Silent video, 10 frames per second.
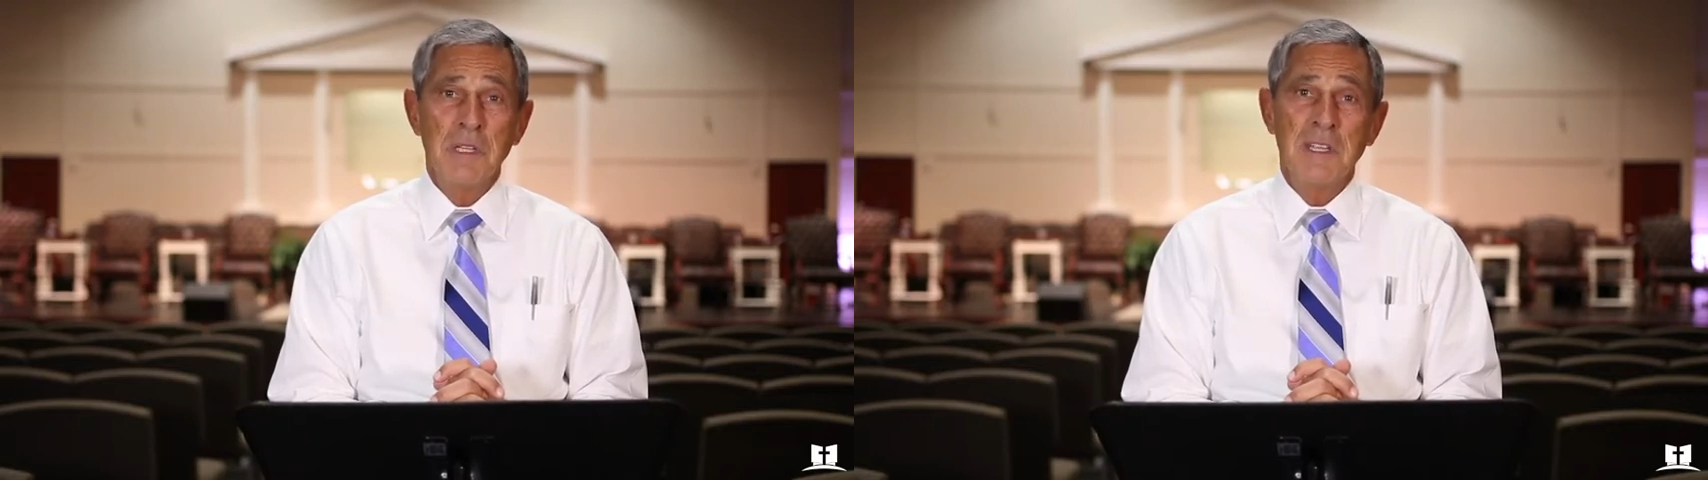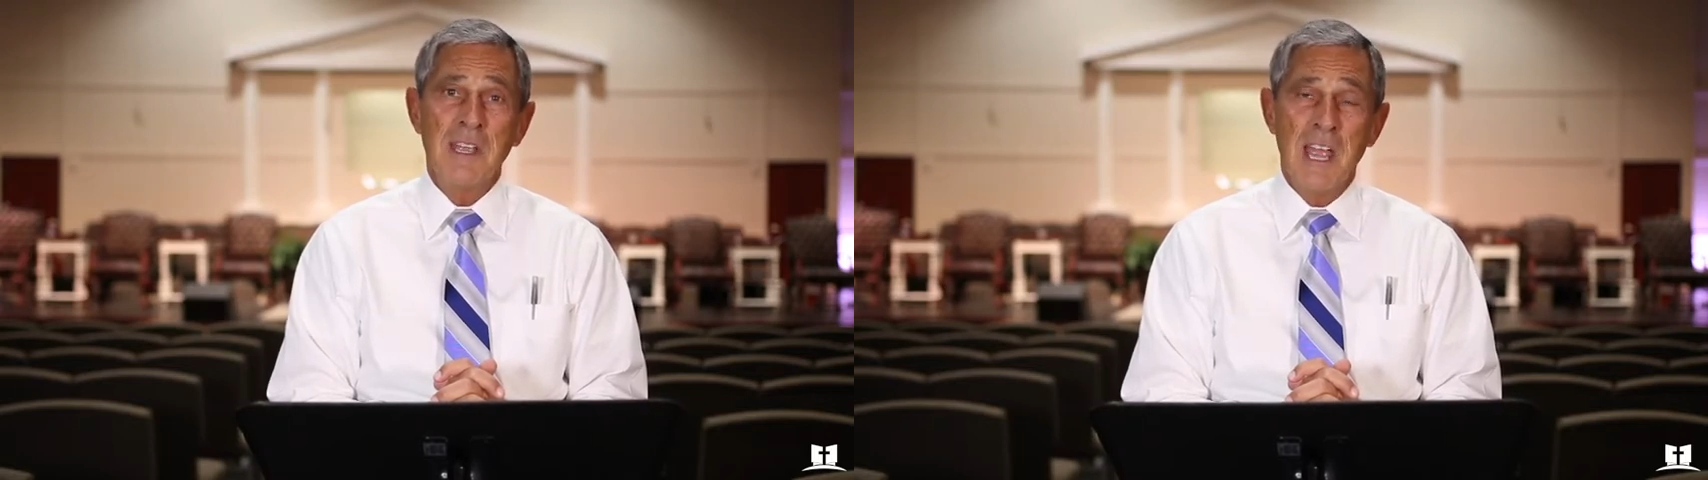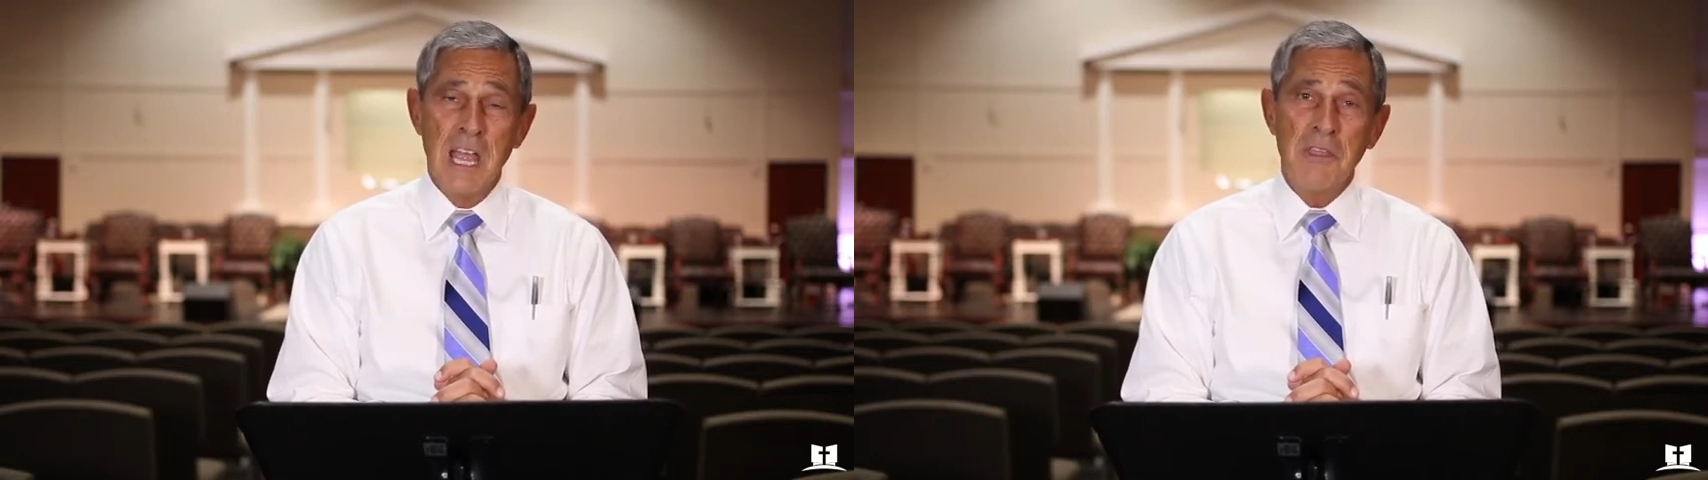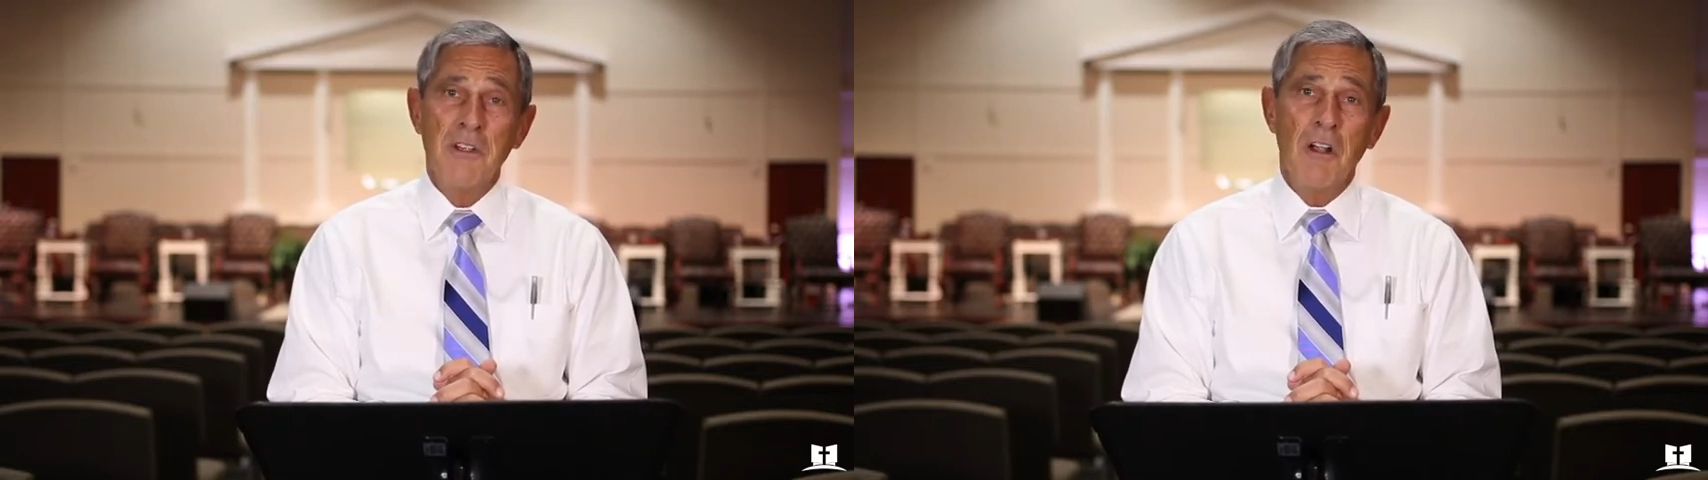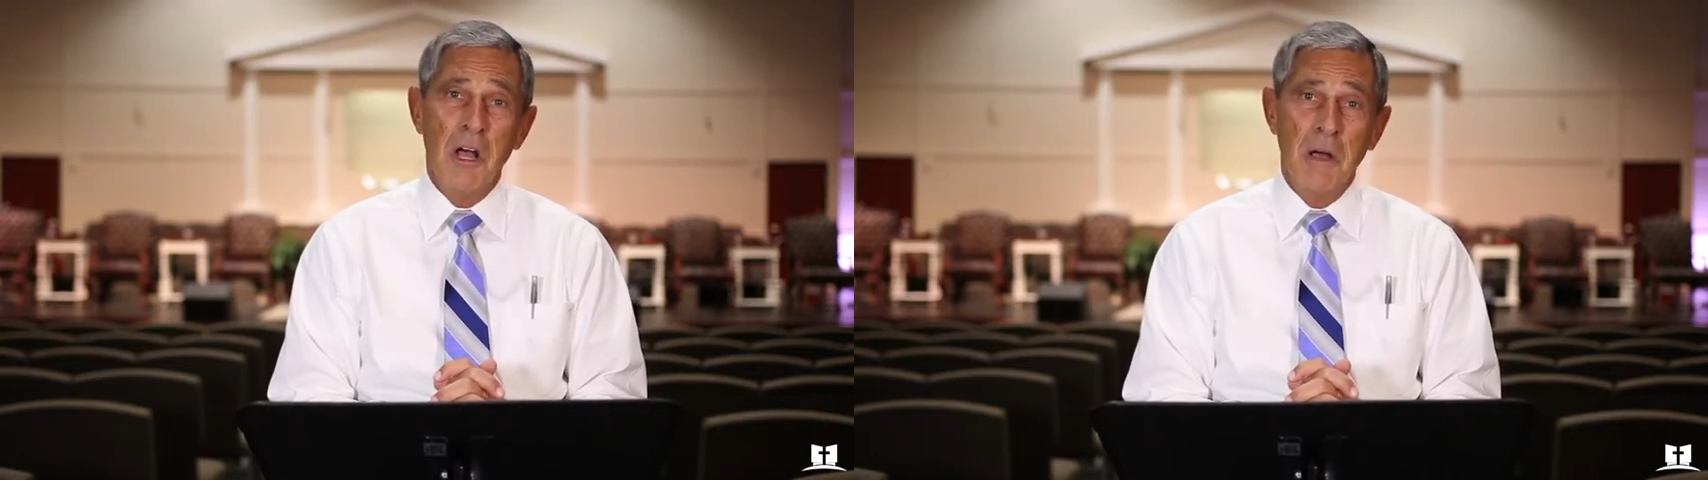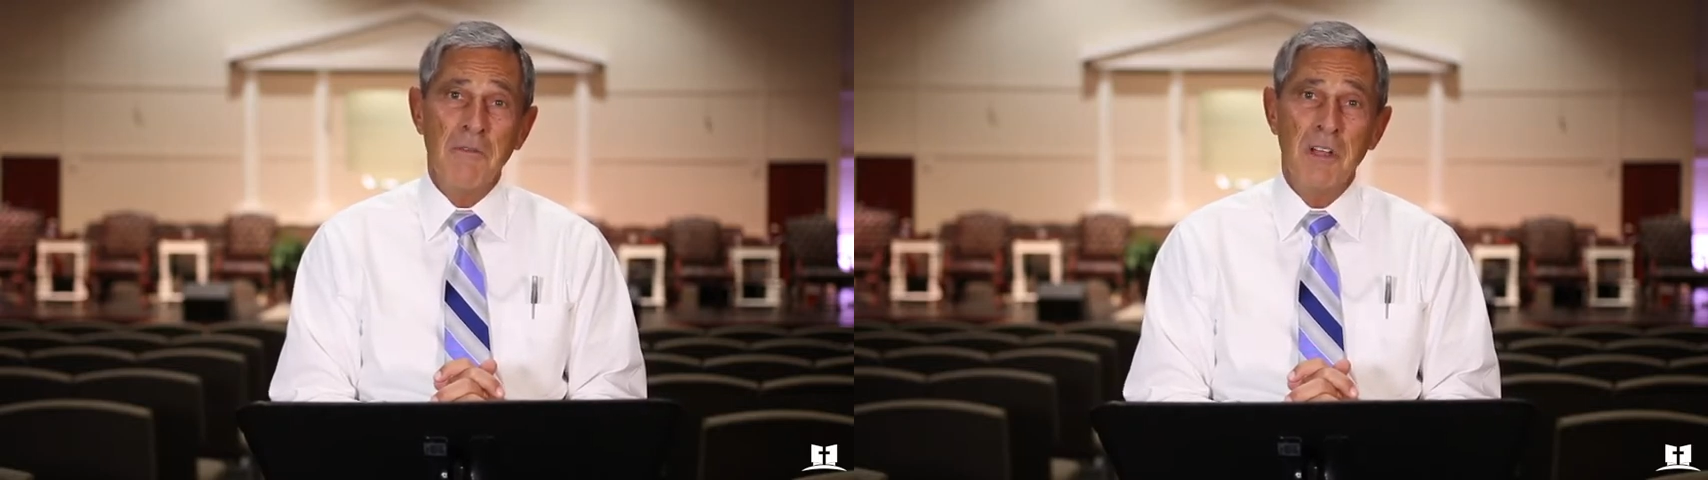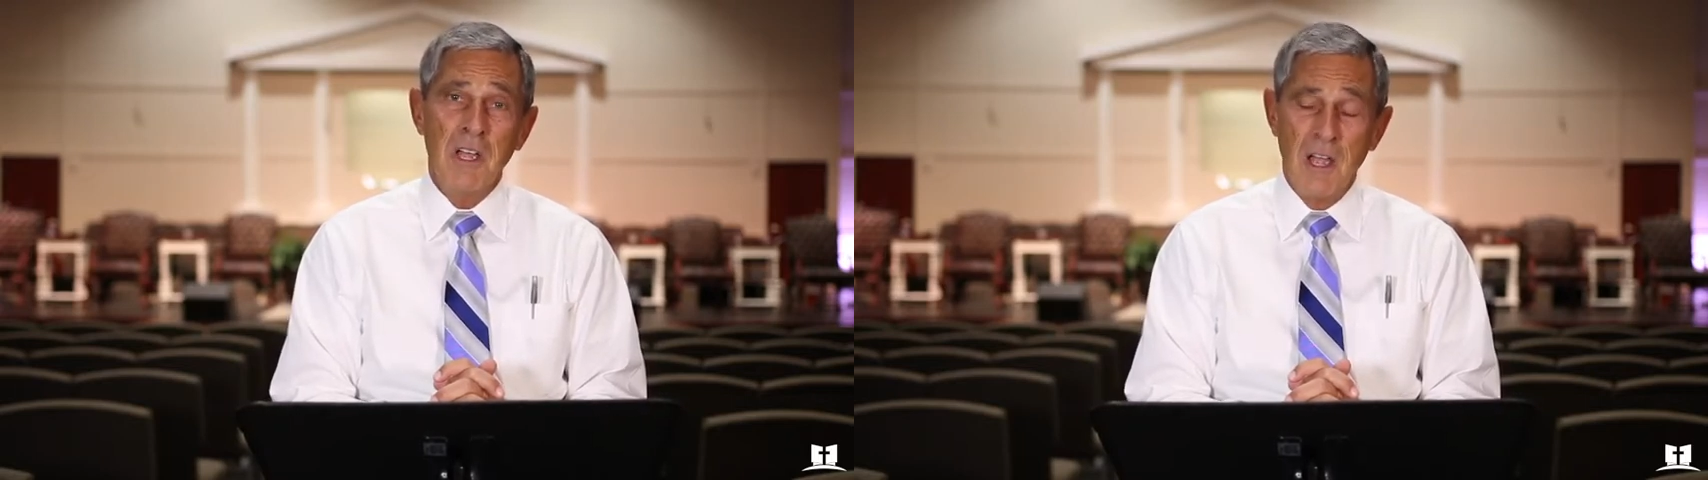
but the end thereof